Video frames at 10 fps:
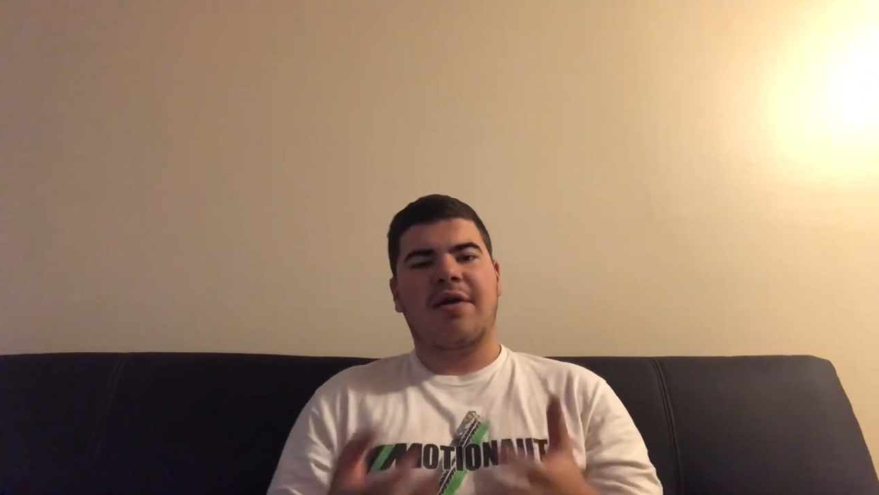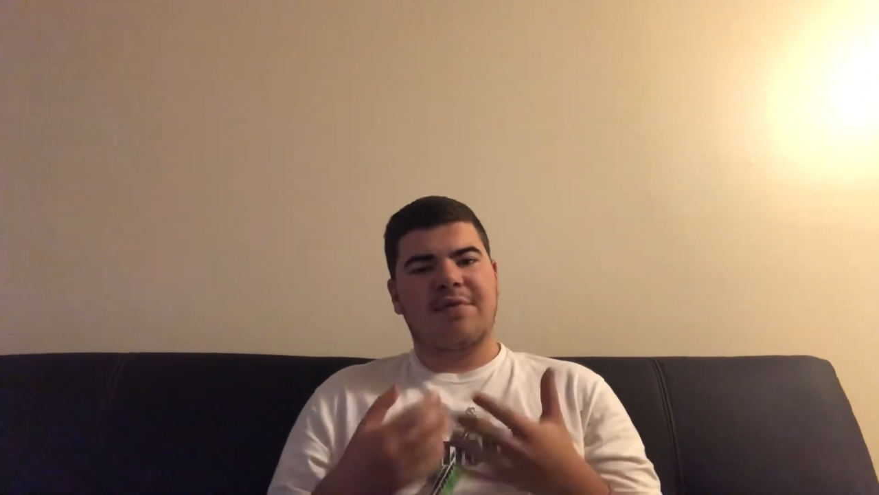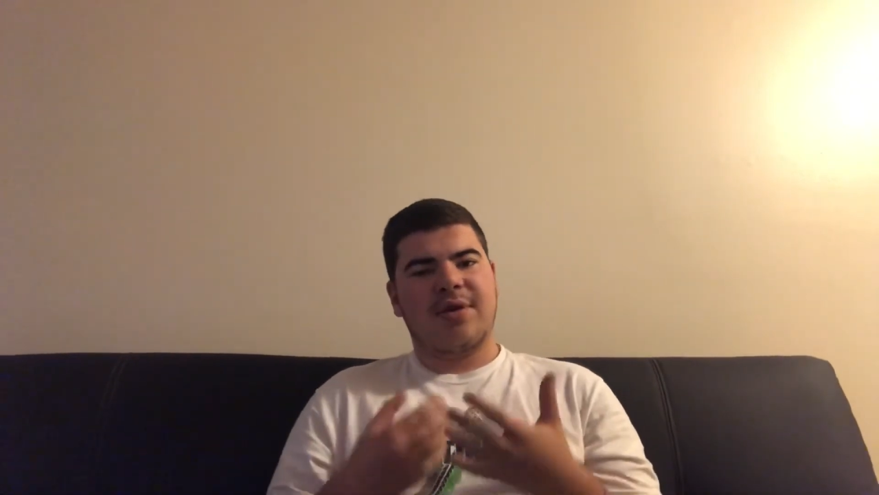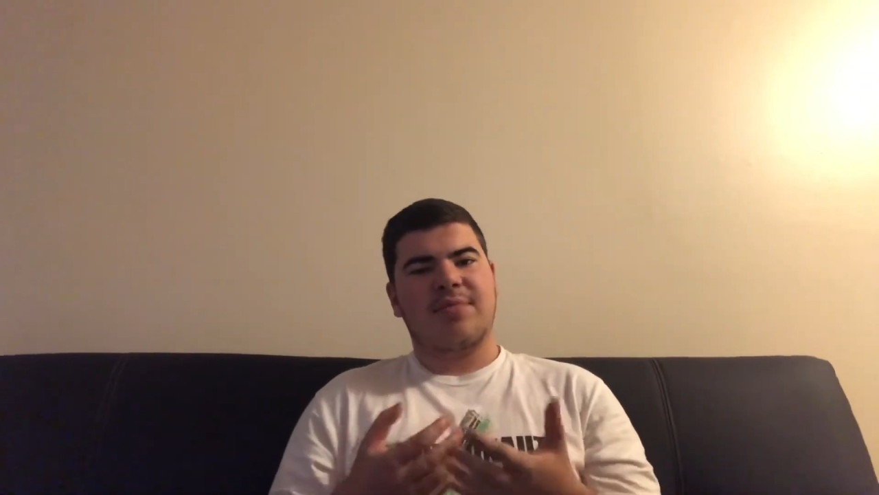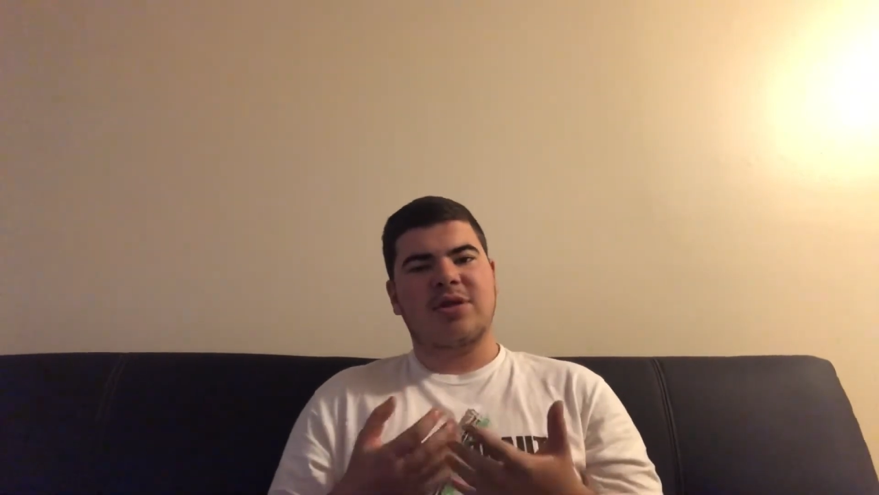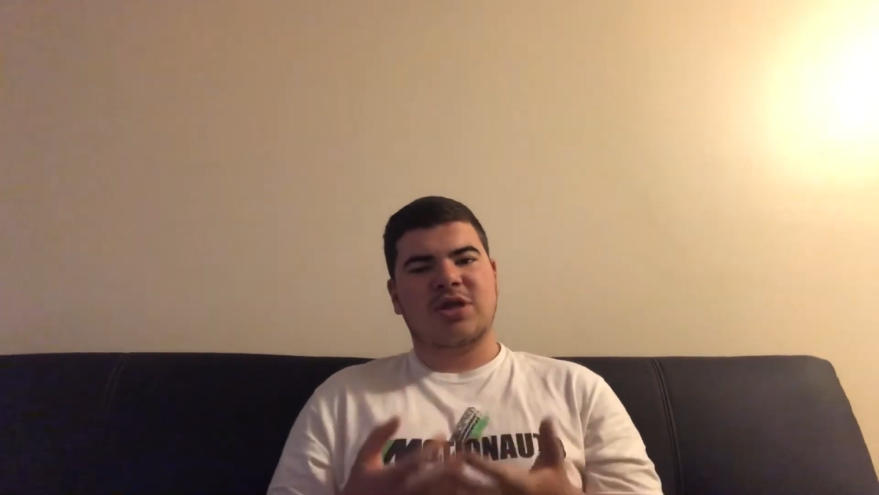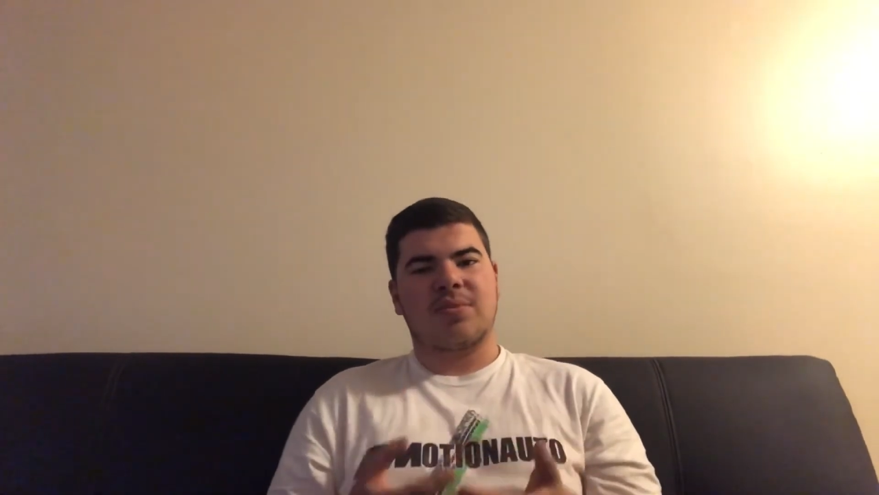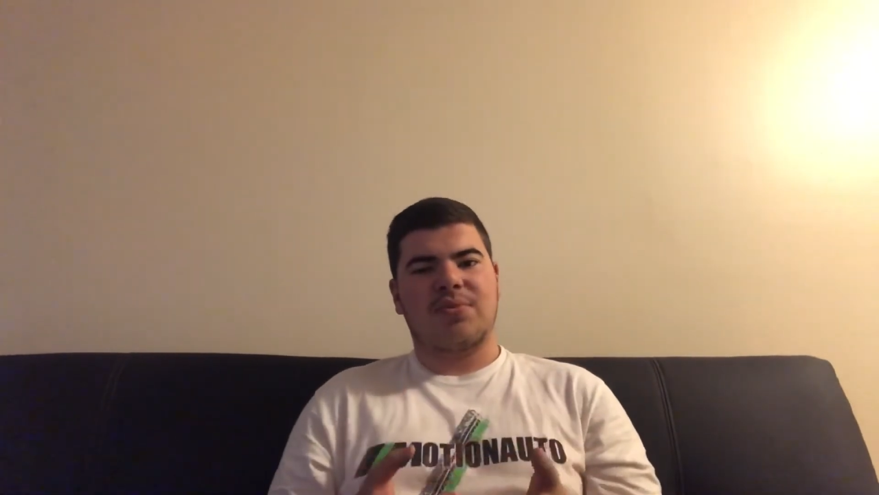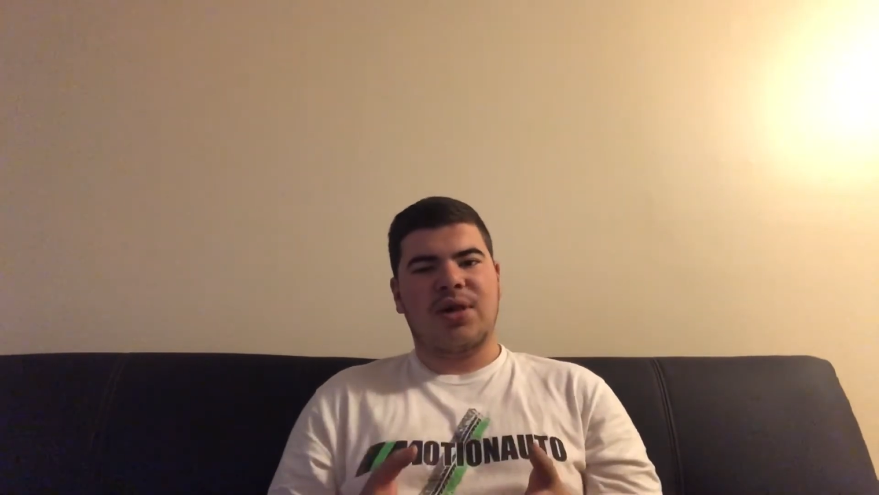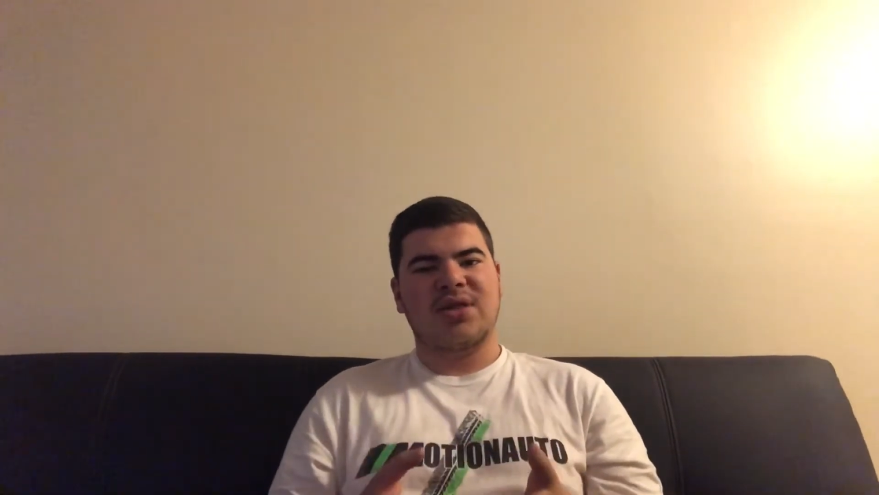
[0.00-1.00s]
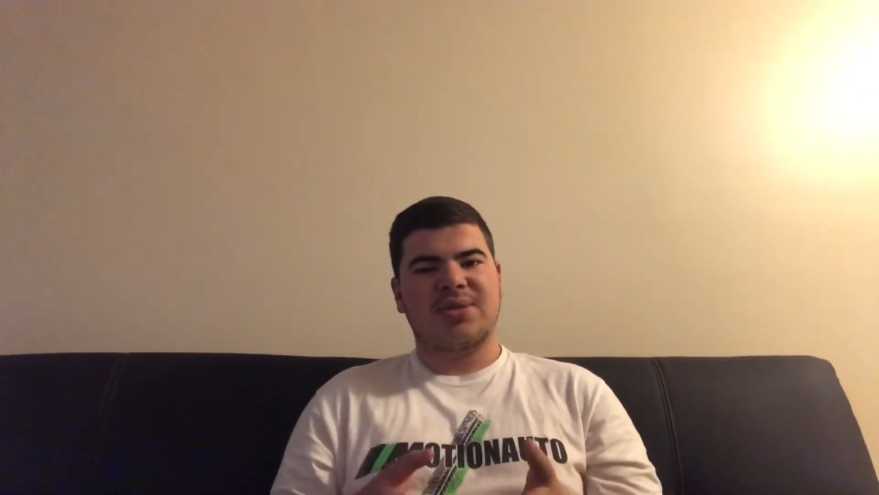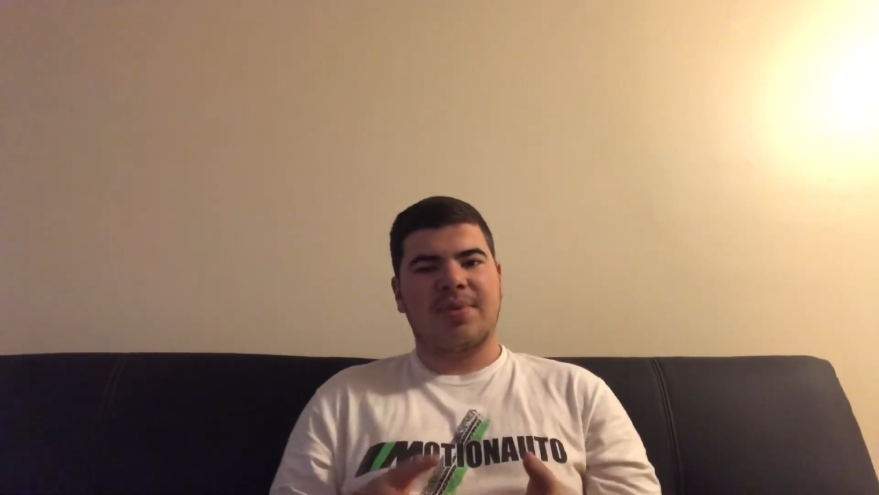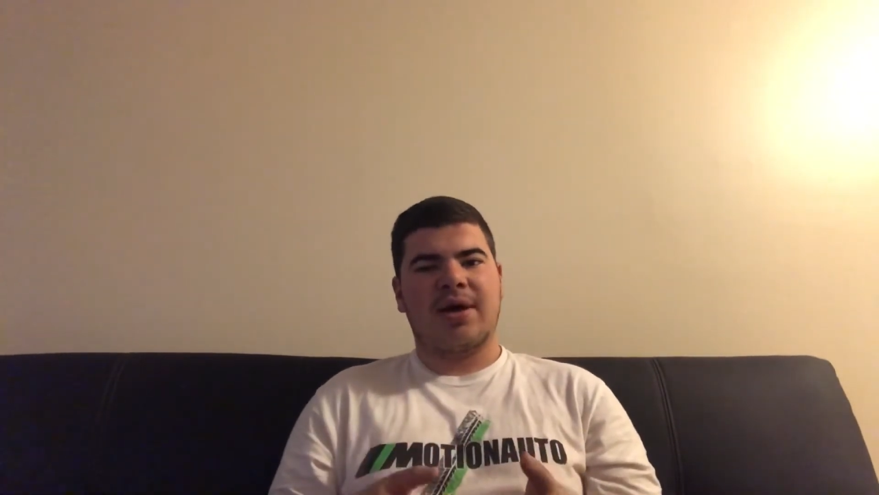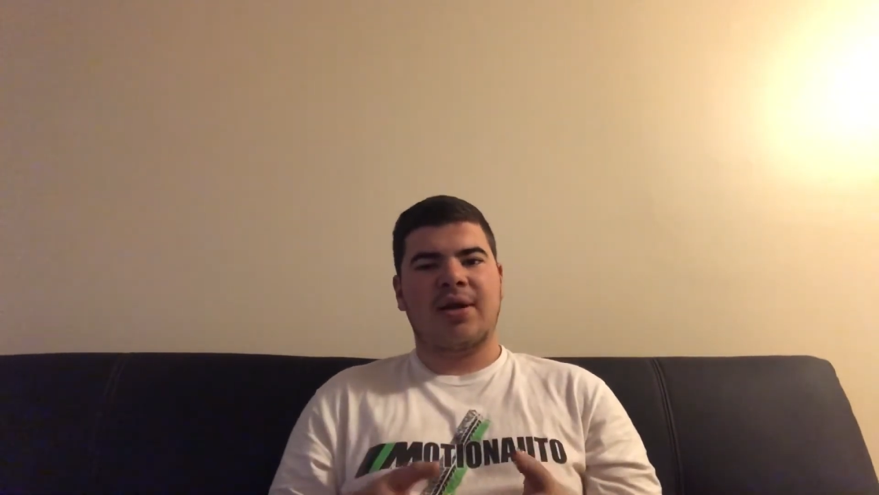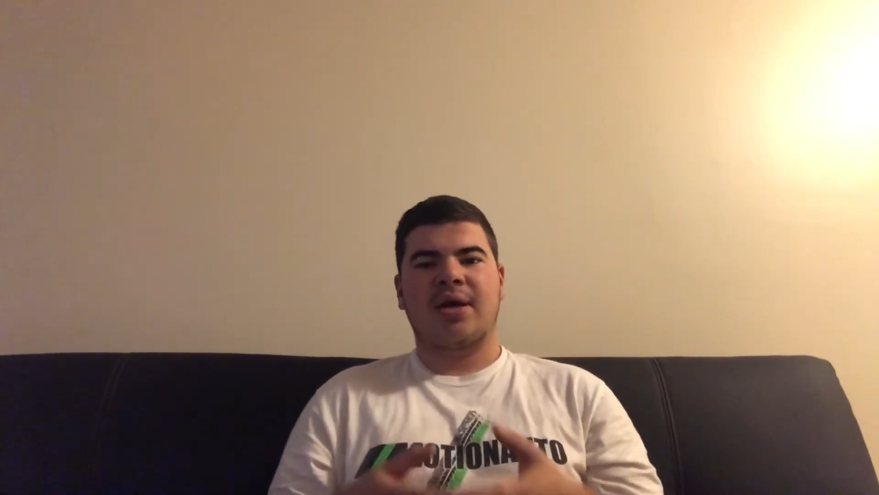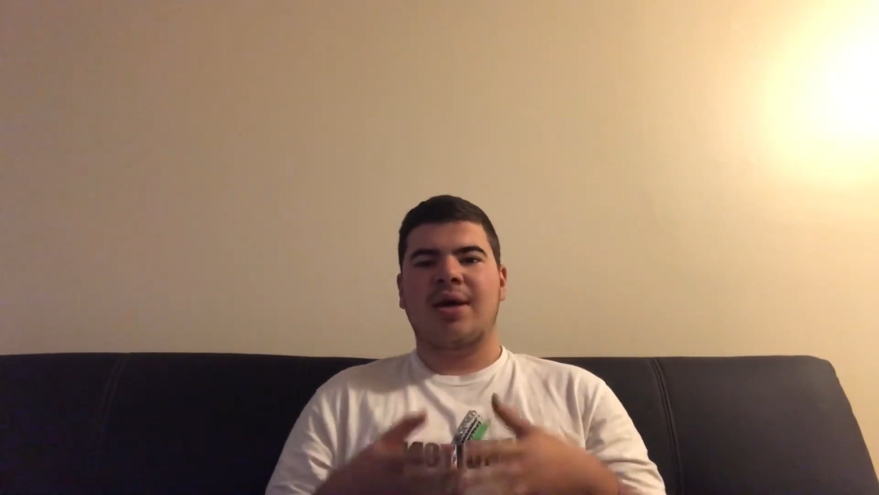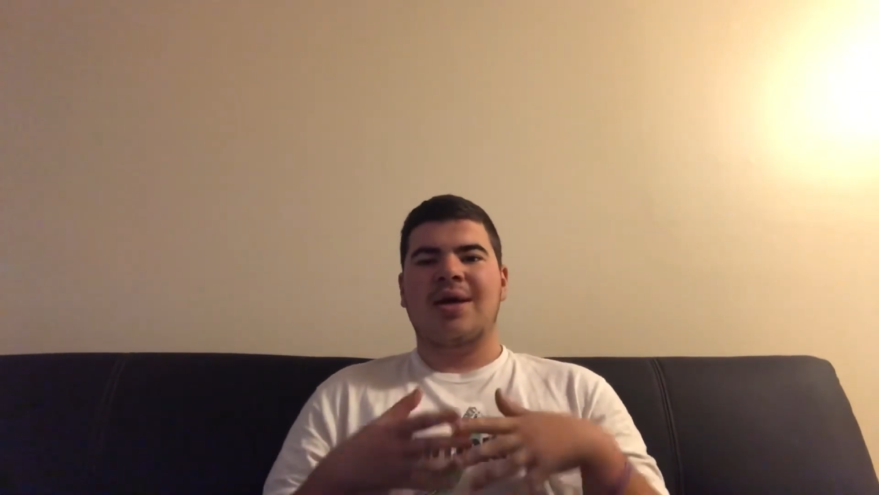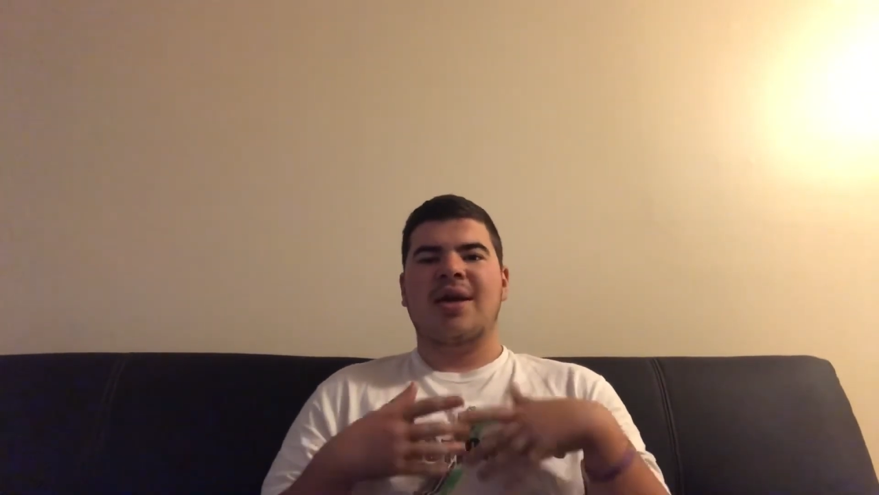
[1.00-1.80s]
really much complaints about it.